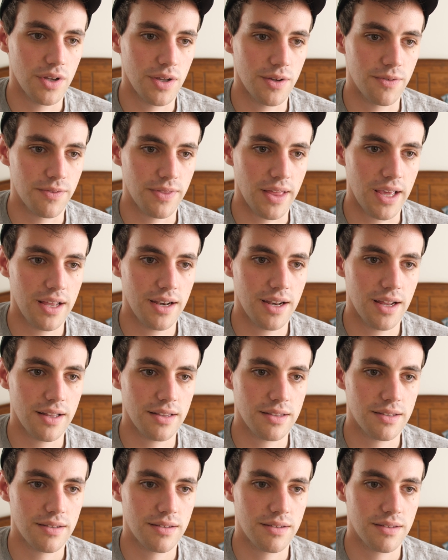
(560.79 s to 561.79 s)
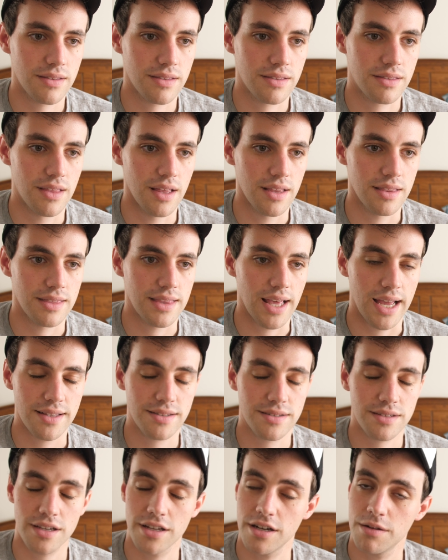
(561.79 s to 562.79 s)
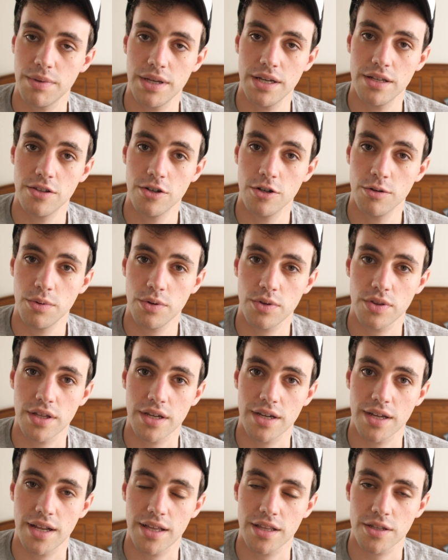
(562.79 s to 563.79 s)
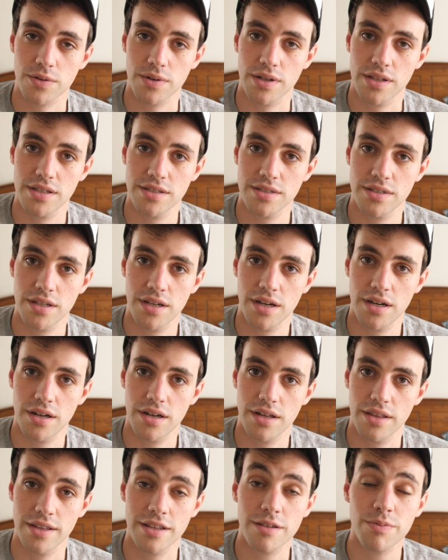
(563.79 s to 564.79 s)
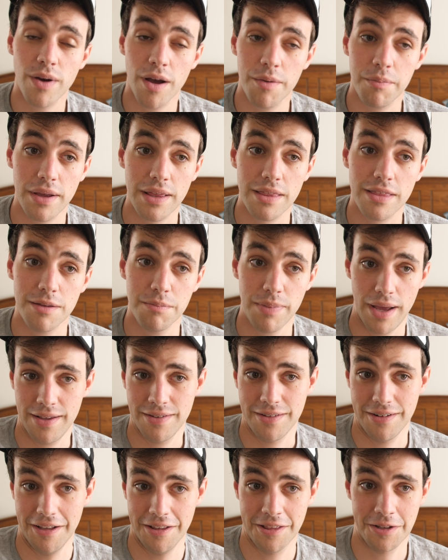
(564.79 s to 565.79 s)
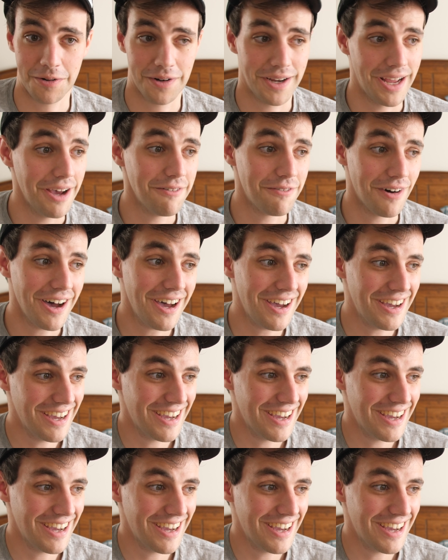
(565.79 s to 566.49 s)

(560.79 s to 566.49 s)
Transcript: If they announce that that's going to be a doable thing at E3 this year, this might be the best E3 ever.